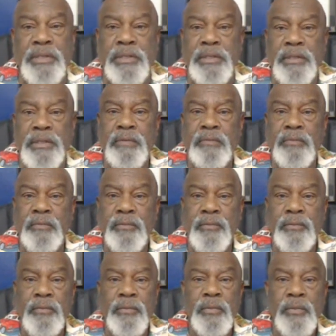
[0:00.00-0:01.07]
Talk to
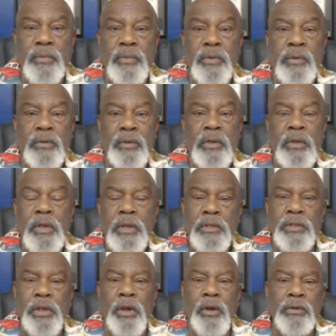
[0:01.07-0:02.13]
some bitches you
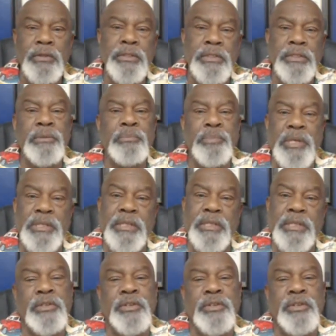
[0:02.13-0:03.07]
ain't interested in